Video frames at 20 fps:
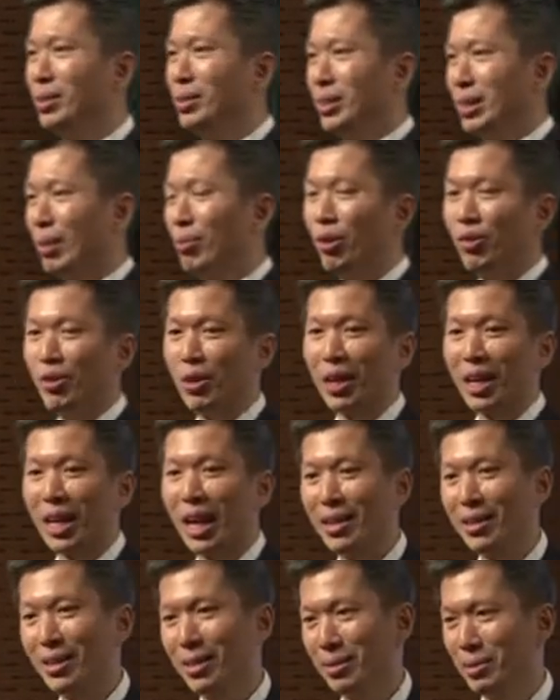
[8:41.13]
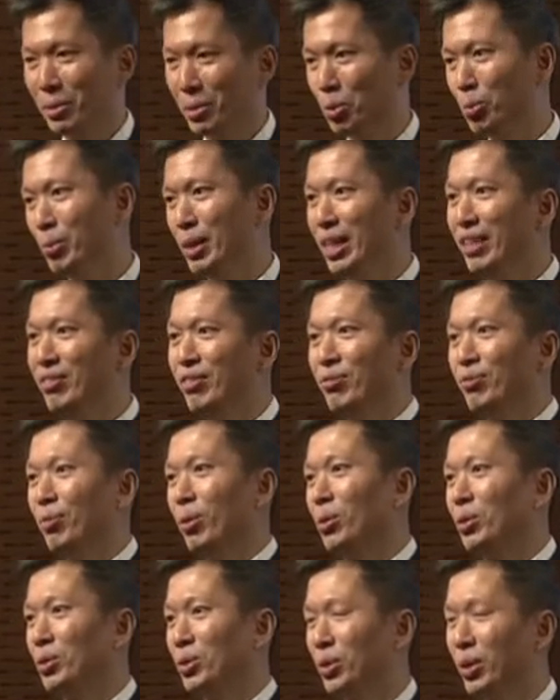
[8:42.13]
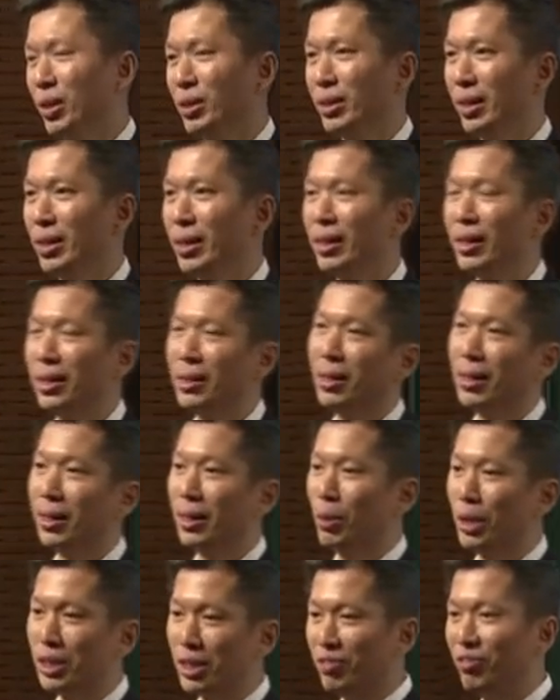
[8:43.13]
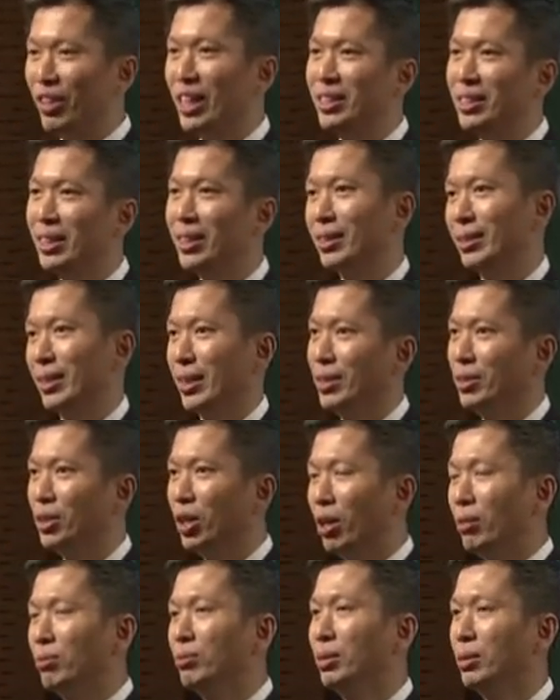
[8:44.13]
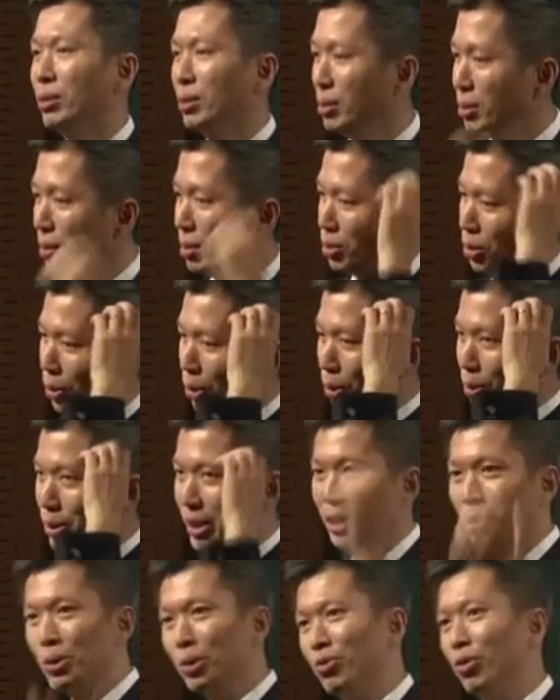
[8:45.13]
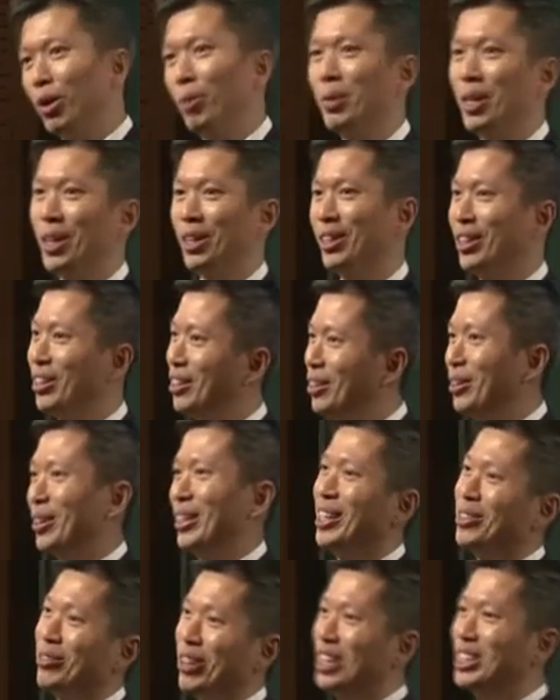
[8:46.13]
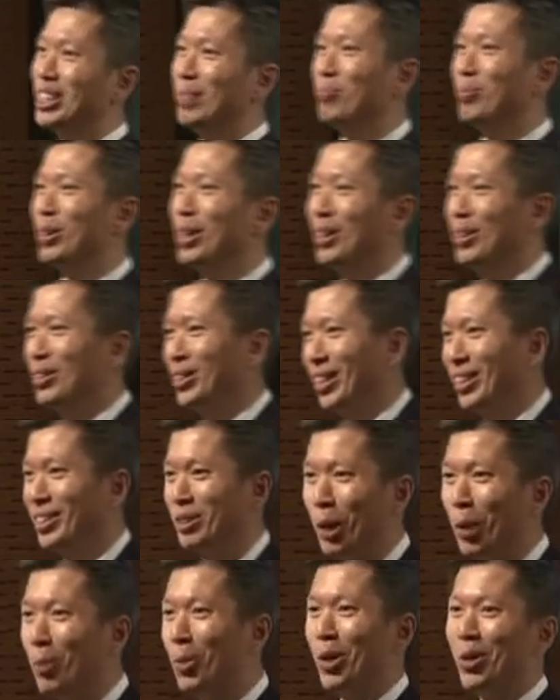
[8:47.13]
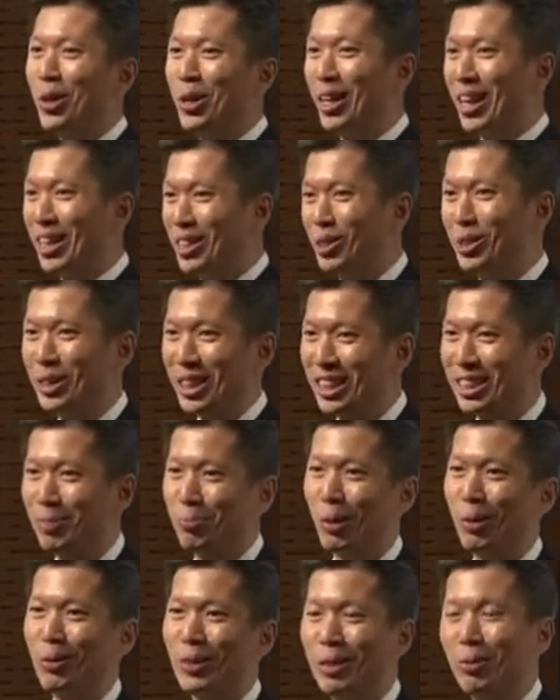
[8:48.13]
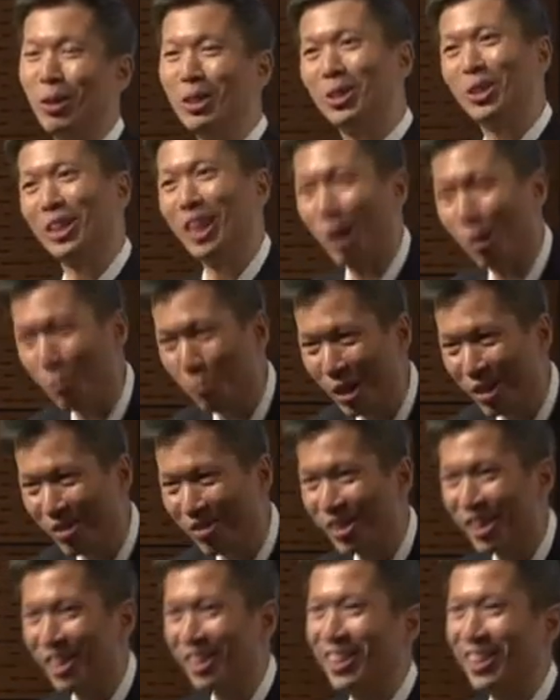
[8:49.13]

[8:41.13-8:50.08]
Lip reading: Some of your clients who believe in Feng Shui say, hey, what's the facing? You say, no. You say, don't know, is it good for me or not? Oh, then very simple. You say, don't worry, I use SC Property. What's your date of birth?